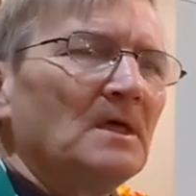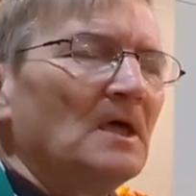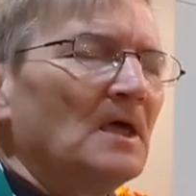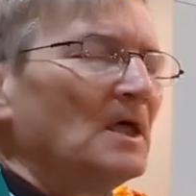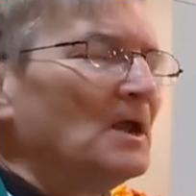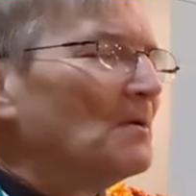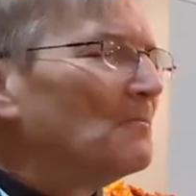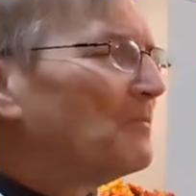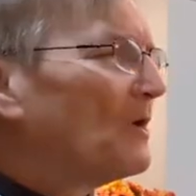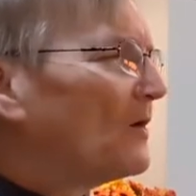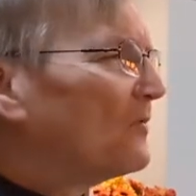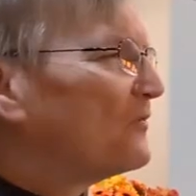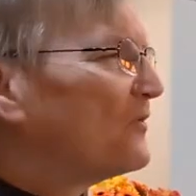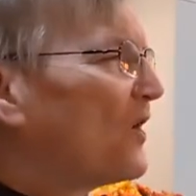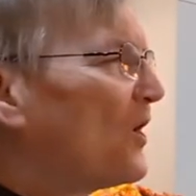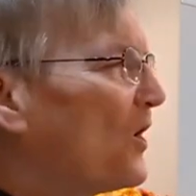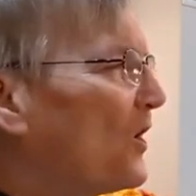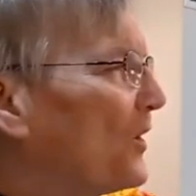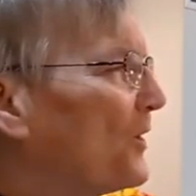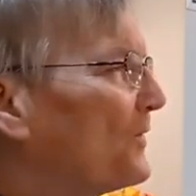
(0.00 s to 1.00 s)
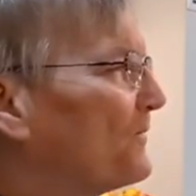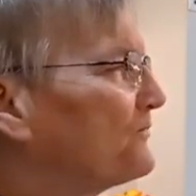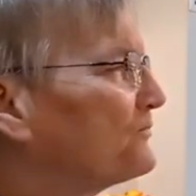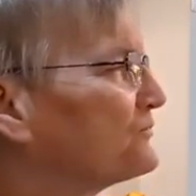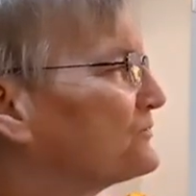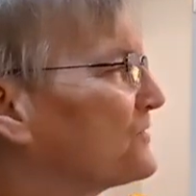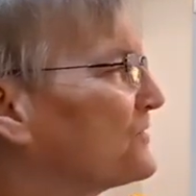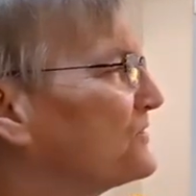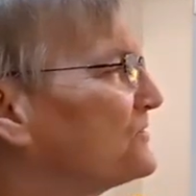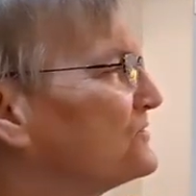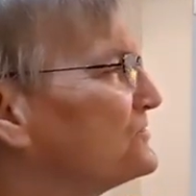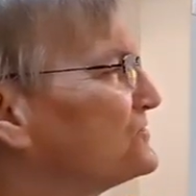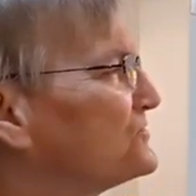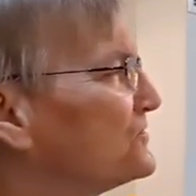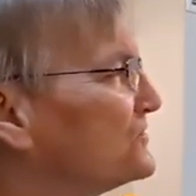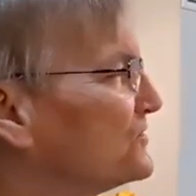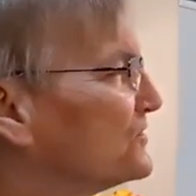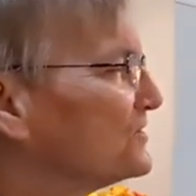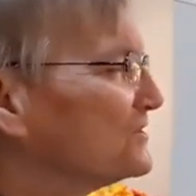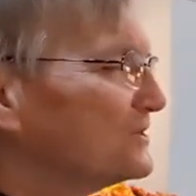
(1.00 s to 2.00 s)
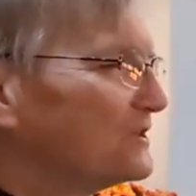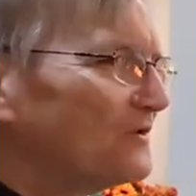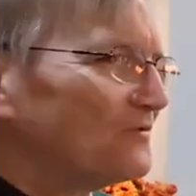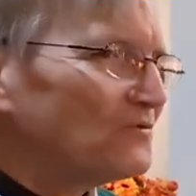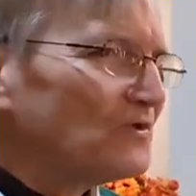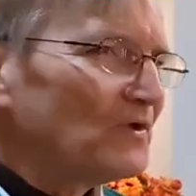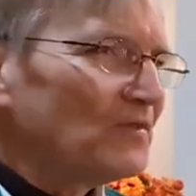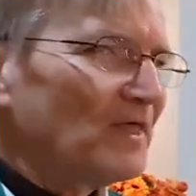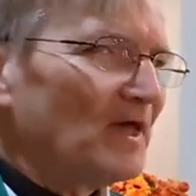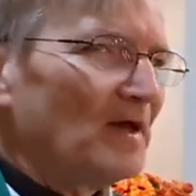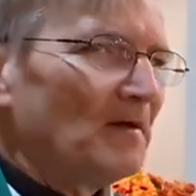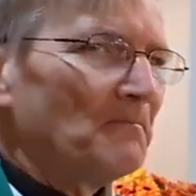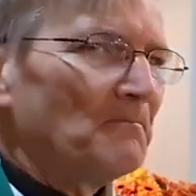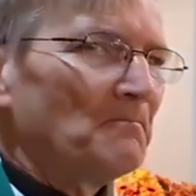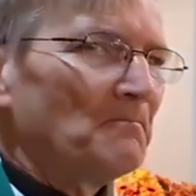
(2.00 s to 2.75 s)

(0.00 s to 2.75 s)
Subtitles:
and above all, to deliver them.